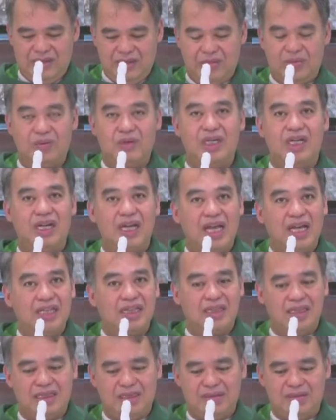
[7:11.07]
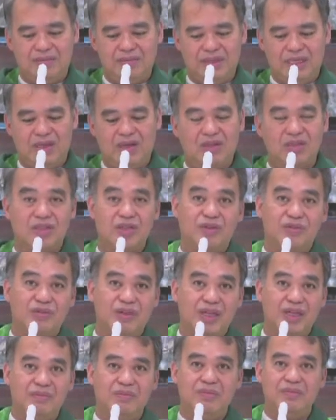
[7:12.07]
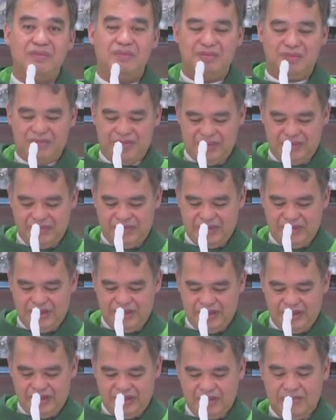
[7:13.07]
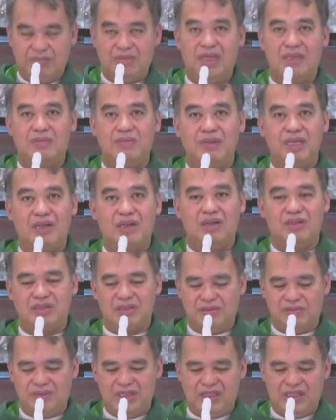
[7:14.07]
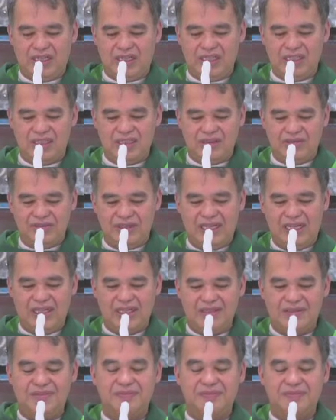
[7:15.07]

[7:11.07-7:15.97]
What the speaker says: were not because of him, but because of the grace of God.